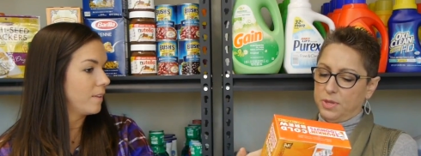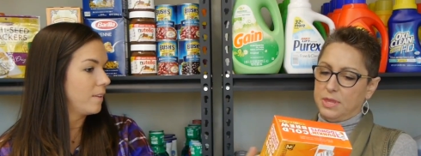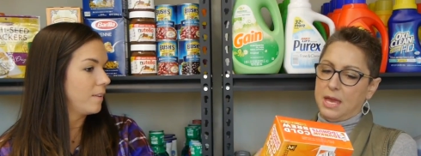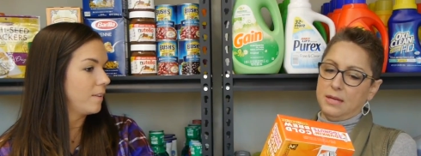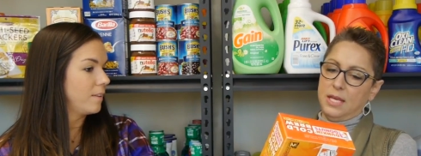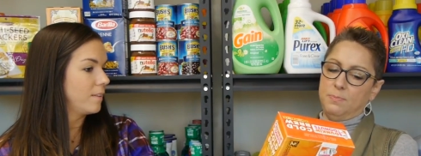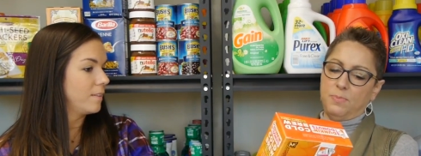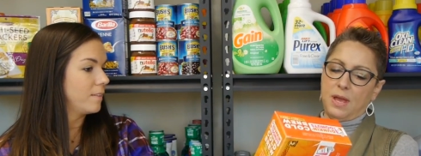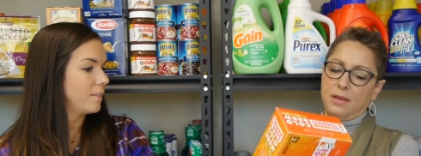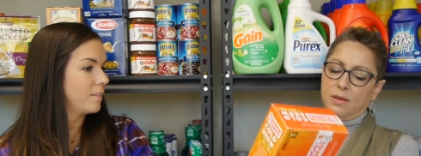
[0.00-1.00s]
Speaker 1: with that.
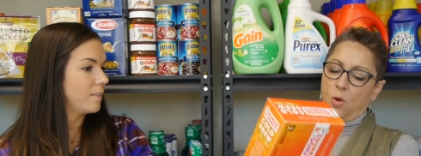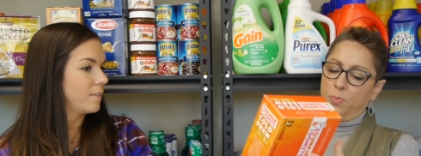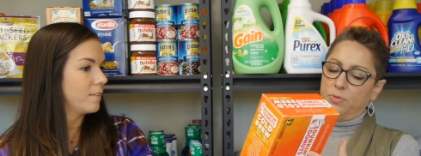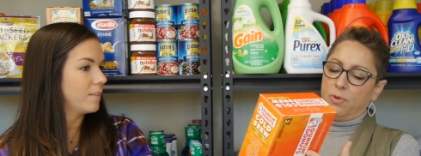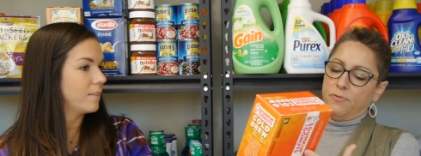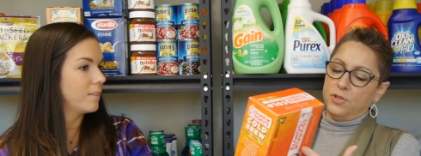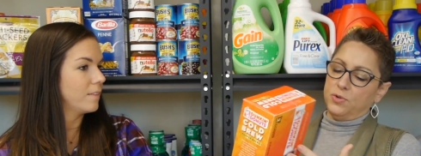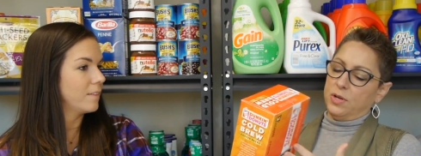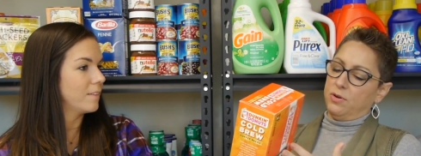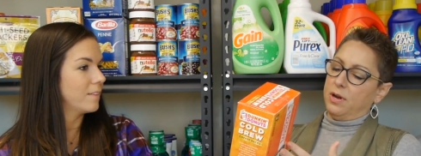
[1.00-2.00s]
I open the
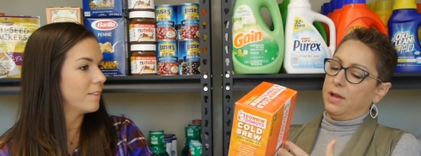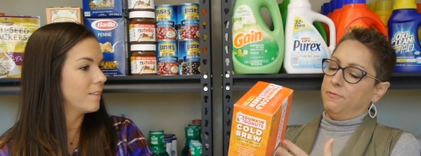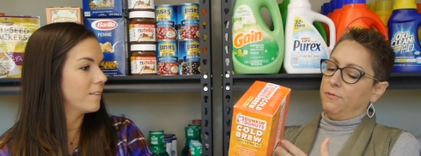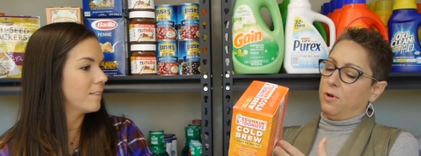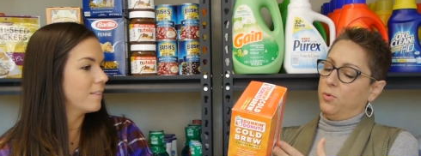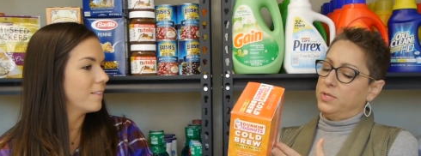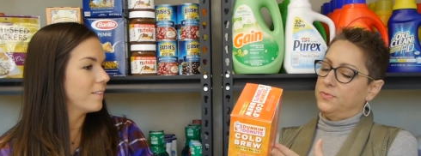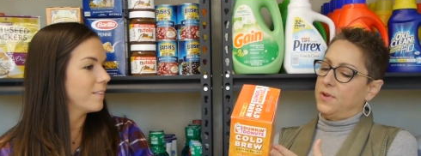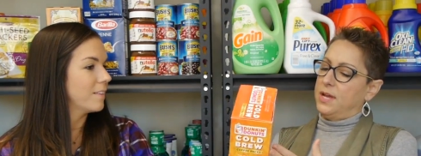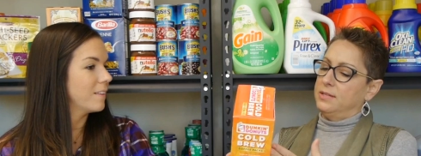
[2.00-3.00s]
refrigerator, and I
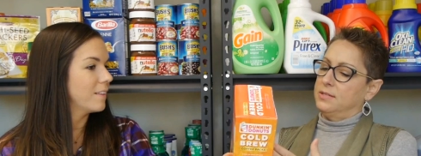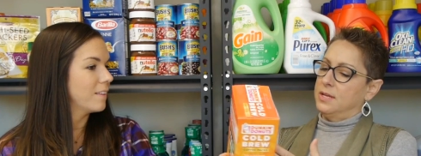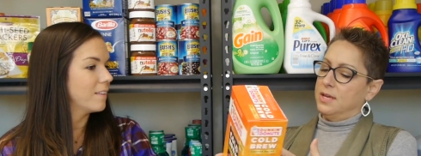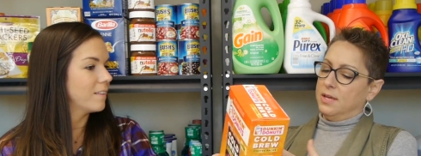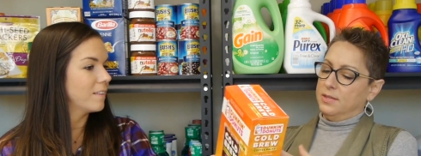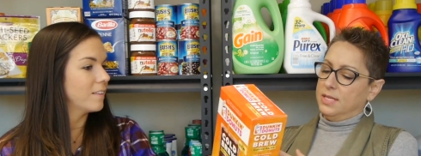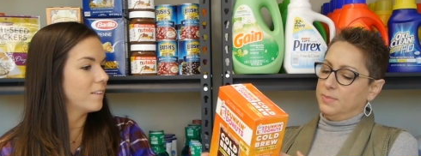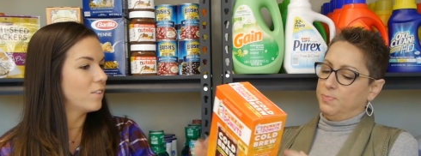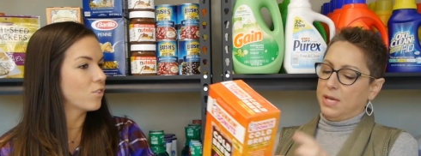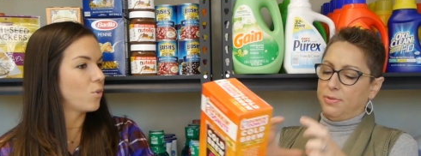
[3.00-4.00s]
always find...
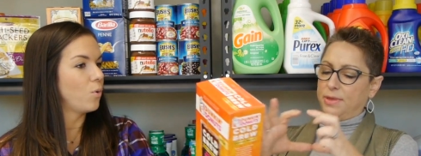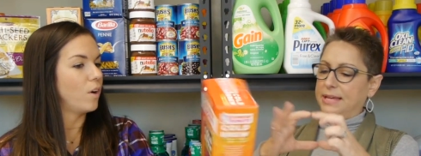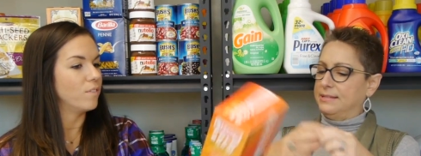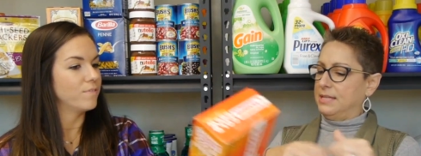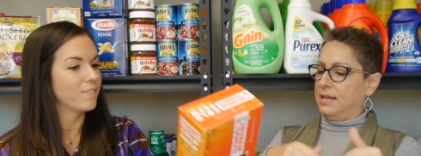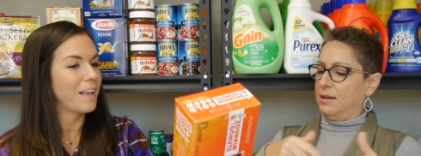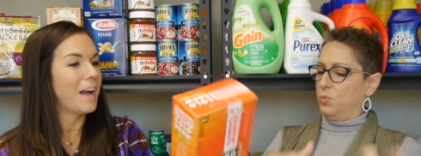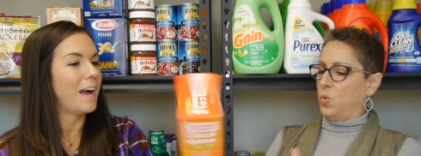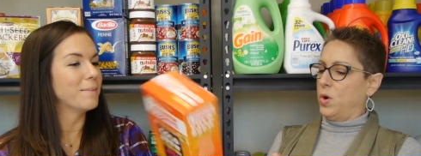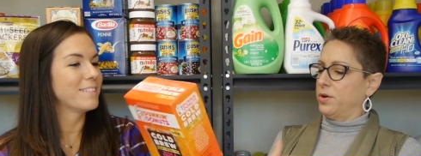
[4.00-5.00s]
These big things
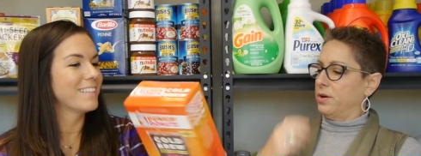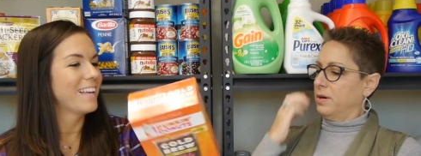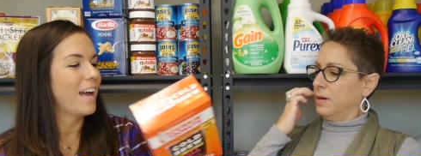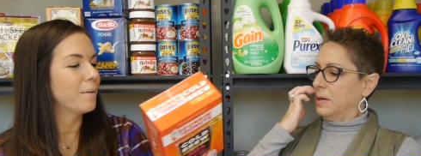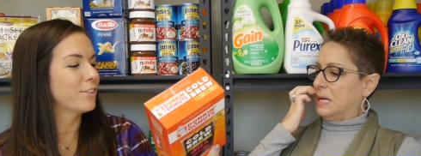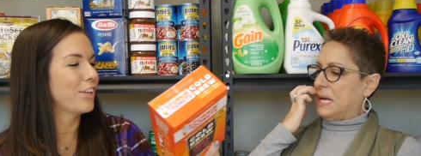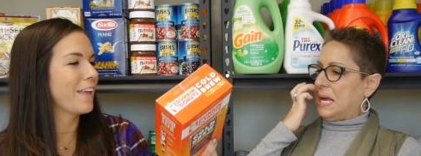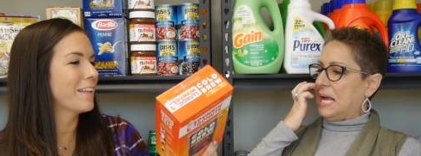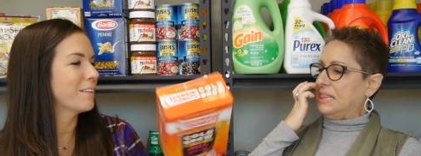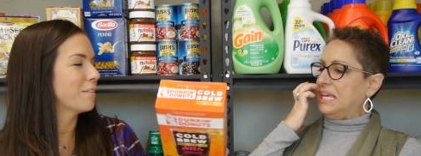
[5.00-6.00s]
in water. I was
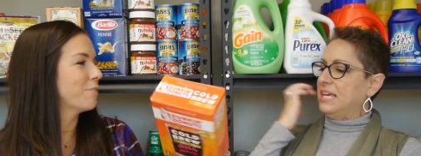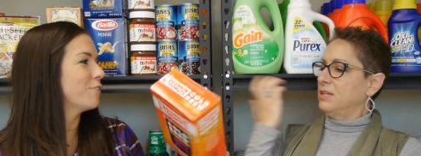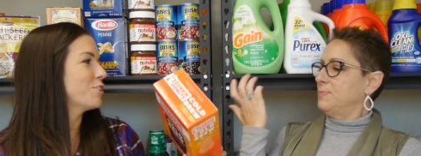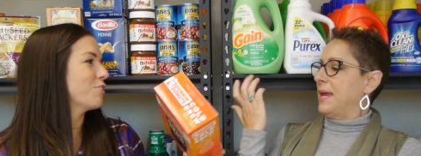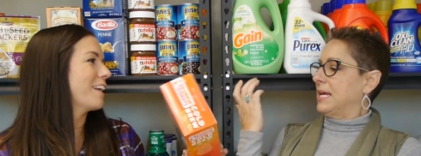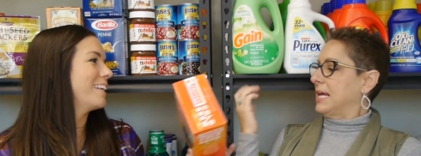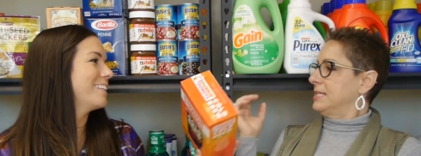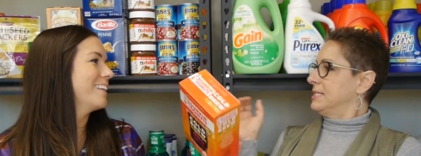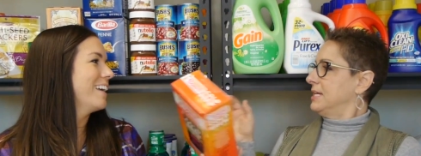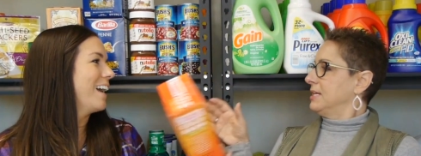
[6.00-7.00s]
looking
Speaker 2: in the refrigerator.
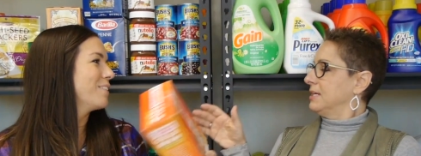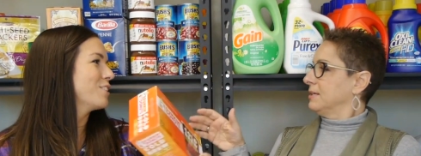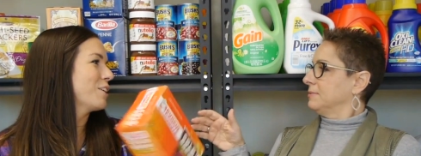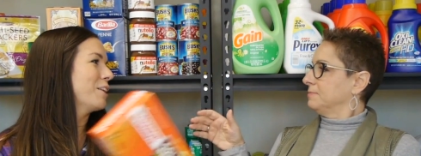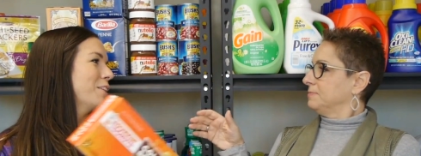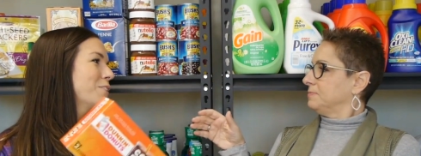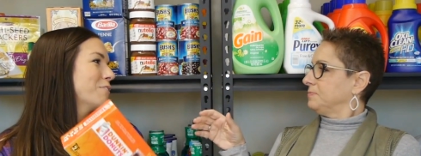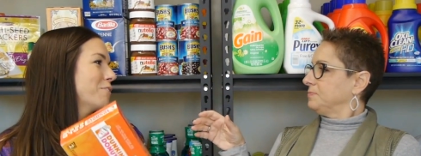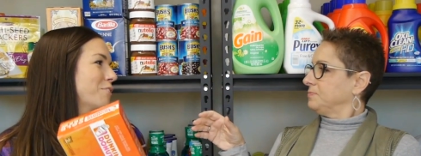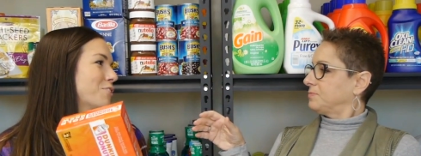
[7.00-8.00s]
I was looking in
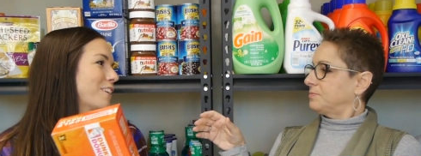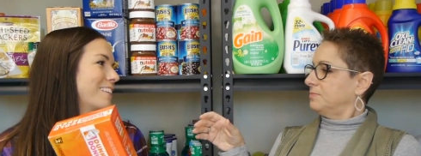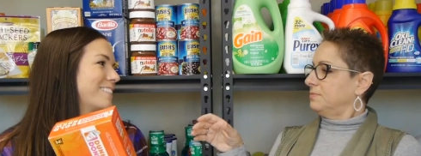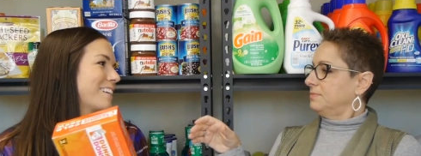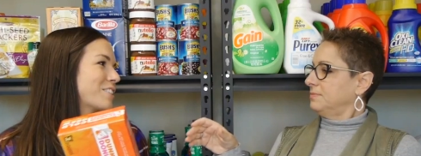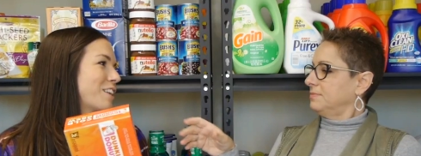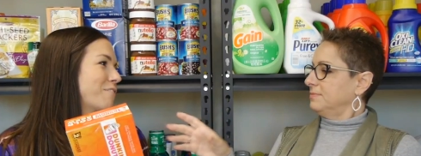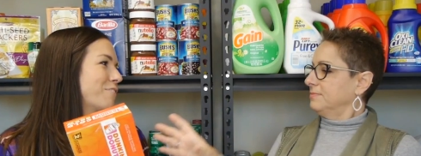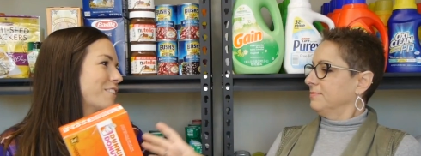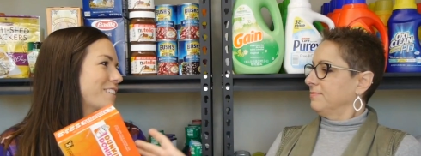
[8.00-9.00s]
the refrigerator section
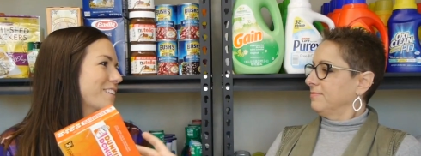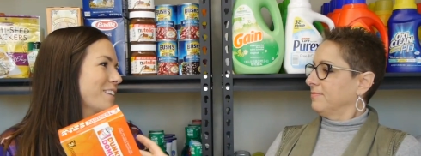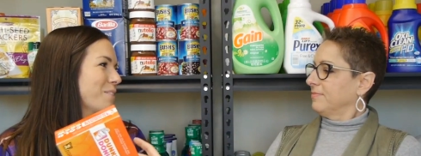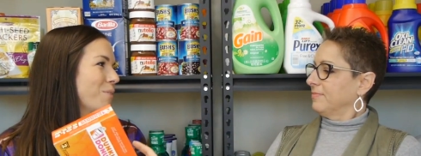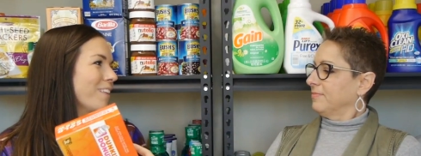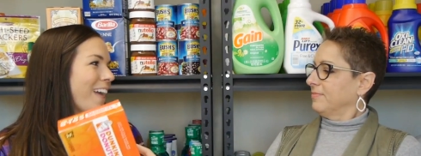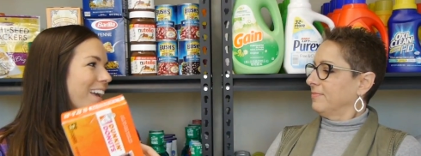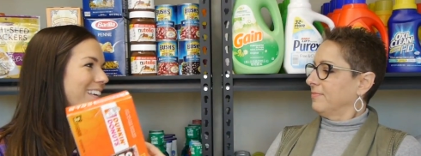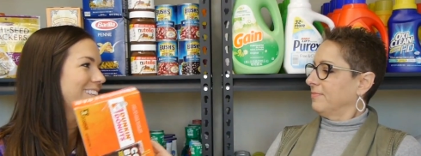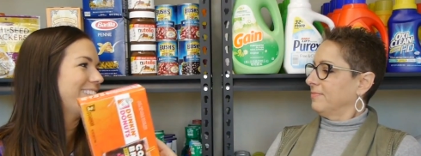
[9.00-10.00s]
at first. I was like, "Where
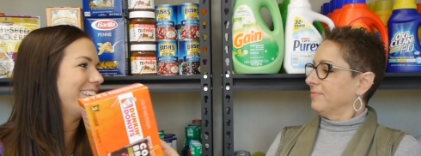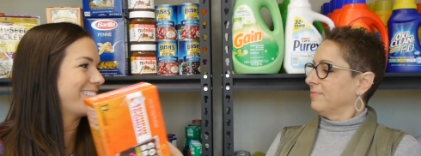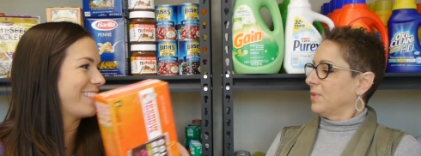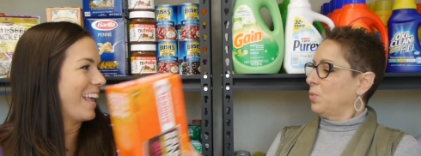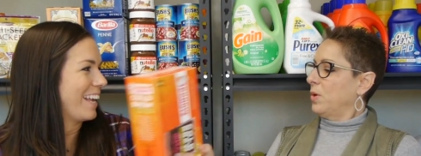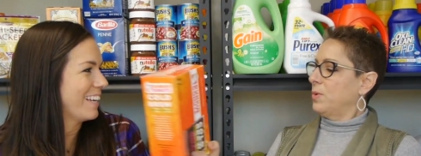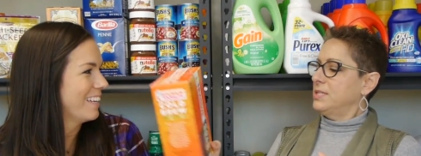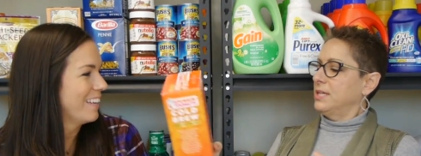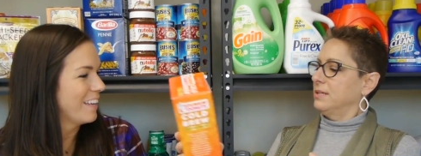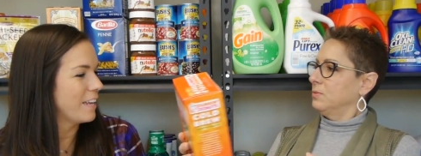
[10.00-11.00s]
the heck is this thing?" Where
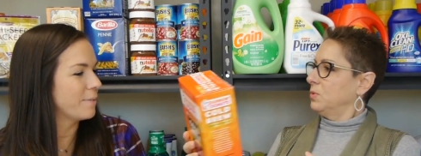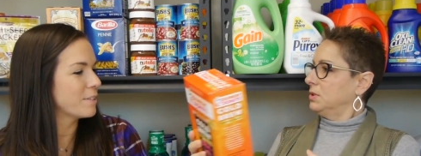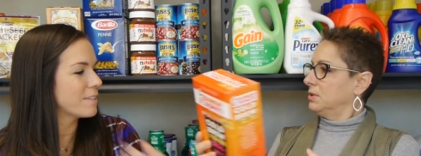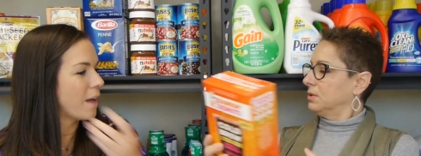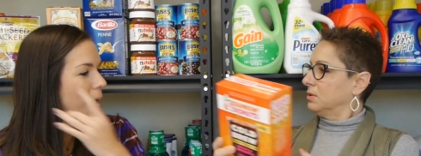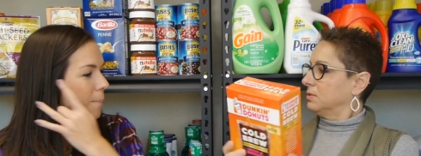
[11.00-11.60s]
was it? It was